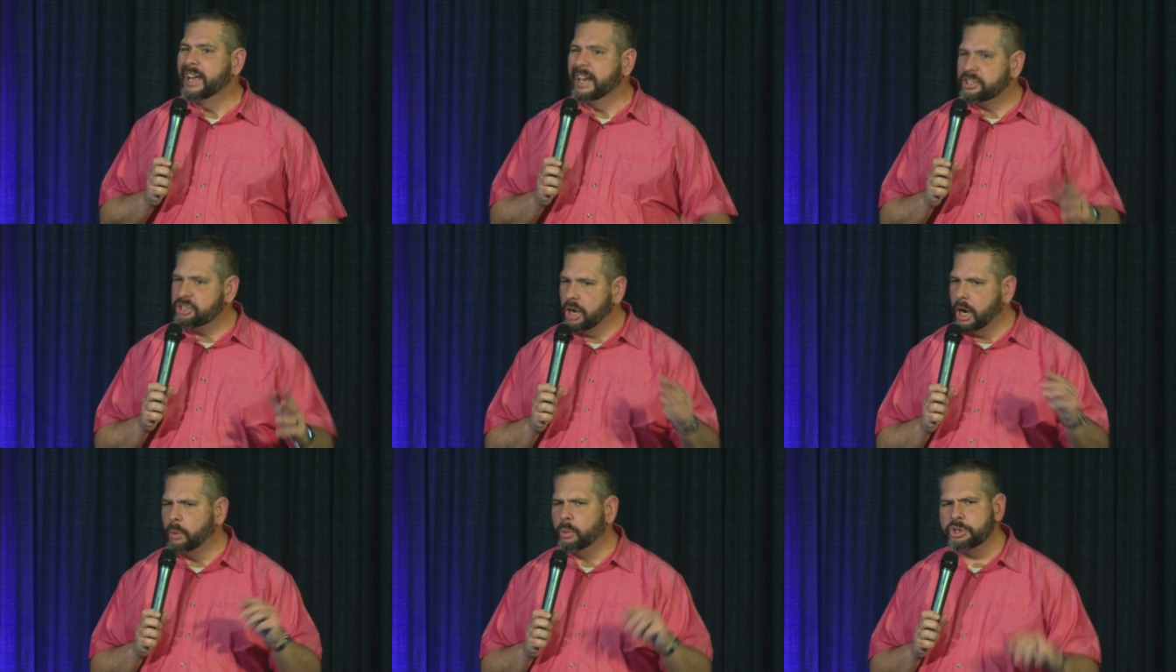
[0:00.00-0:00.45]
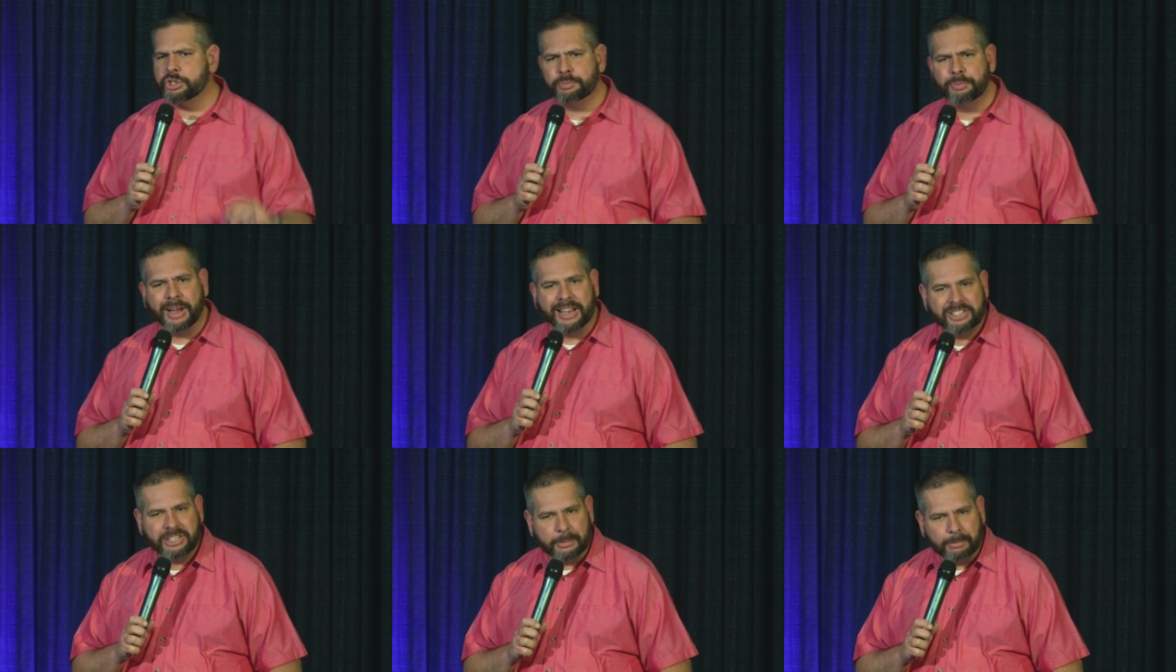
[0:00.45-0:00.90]
It's her
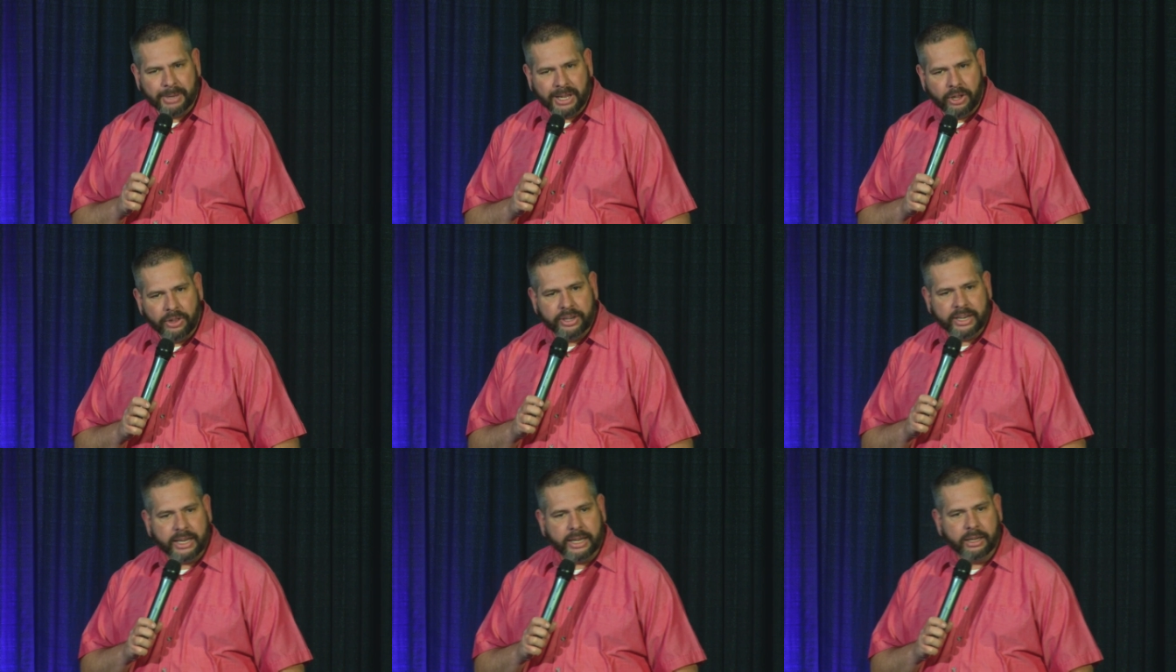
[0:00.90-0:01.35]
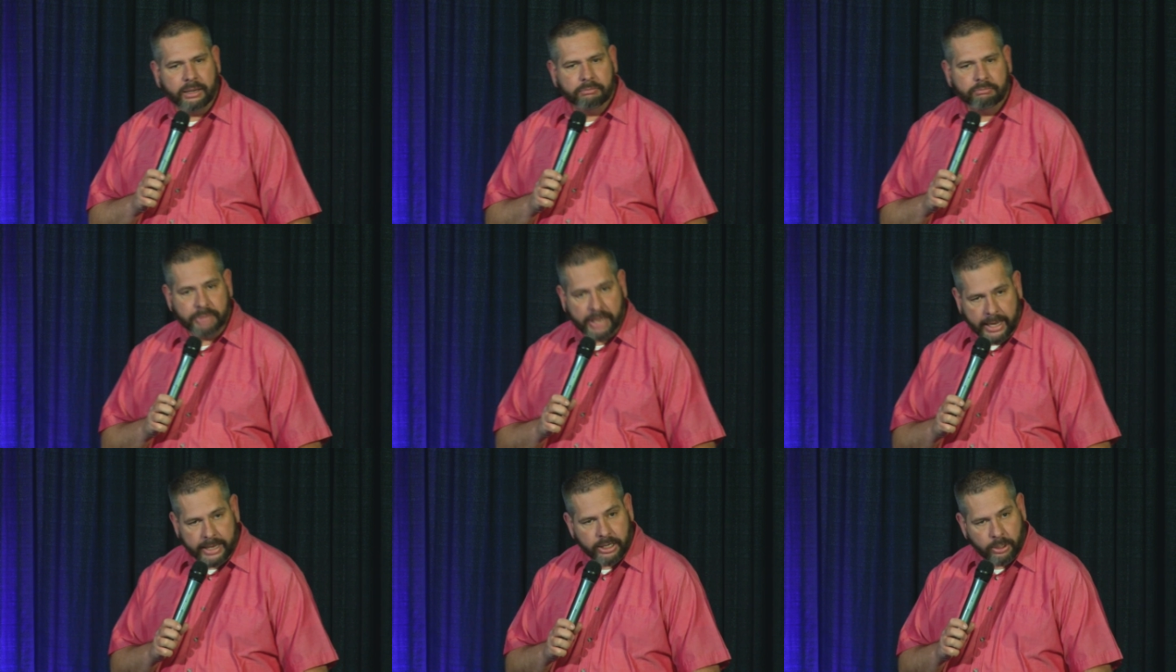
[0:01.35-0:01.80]
responsibility.
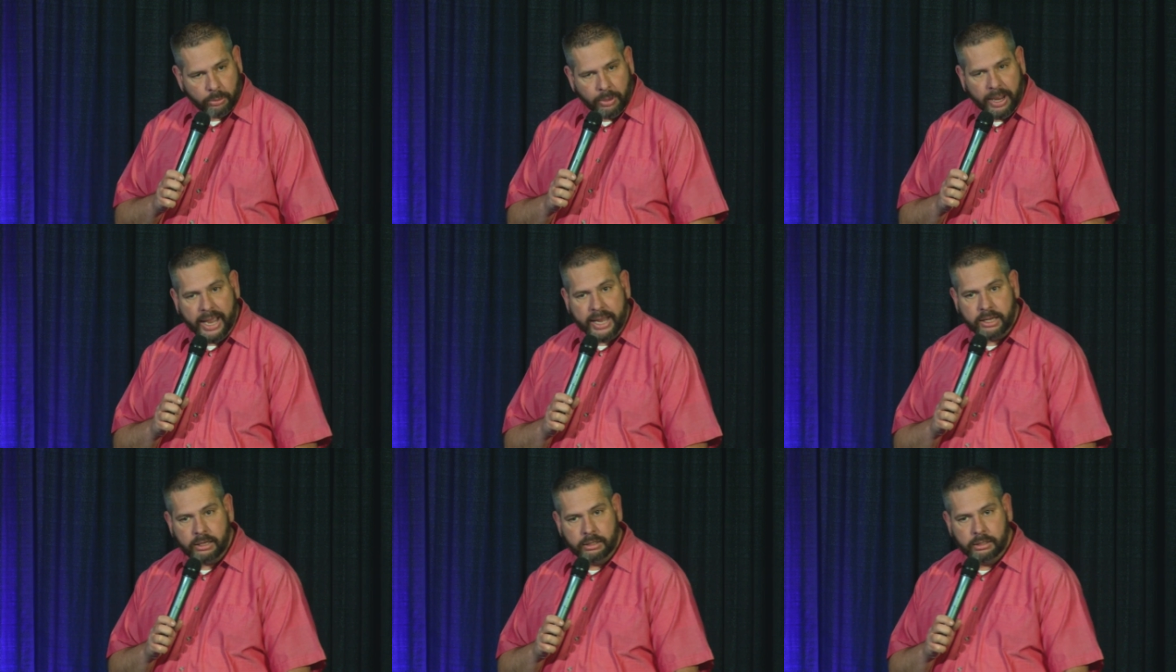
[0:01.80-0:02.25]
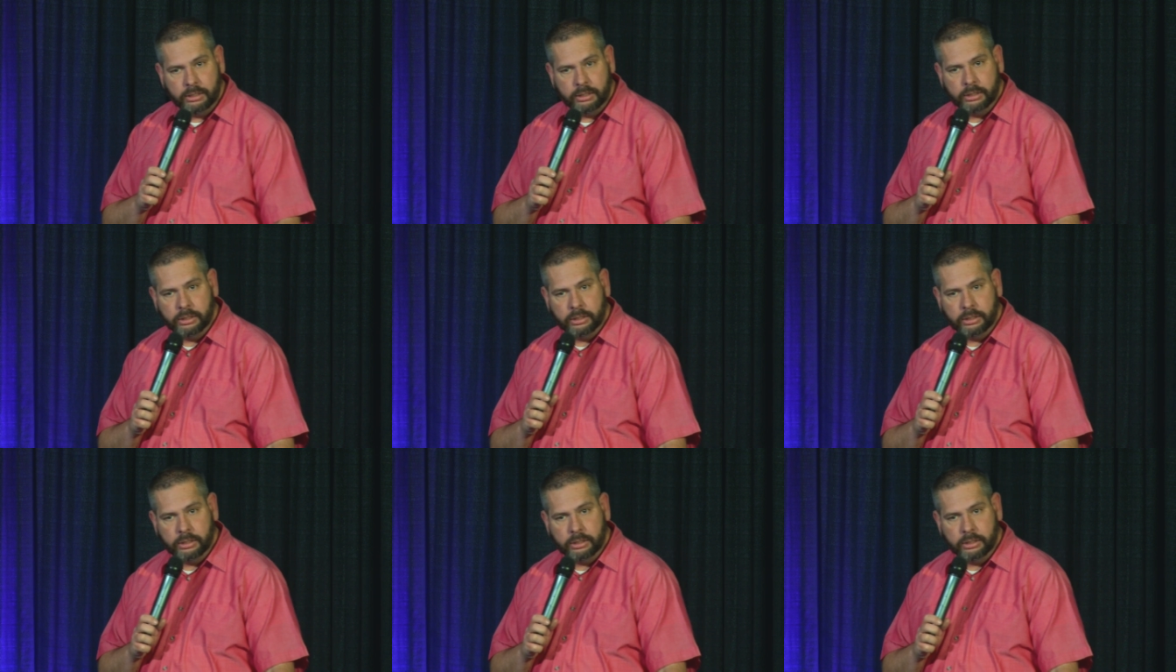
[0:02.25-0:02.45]
Yeah, you're right.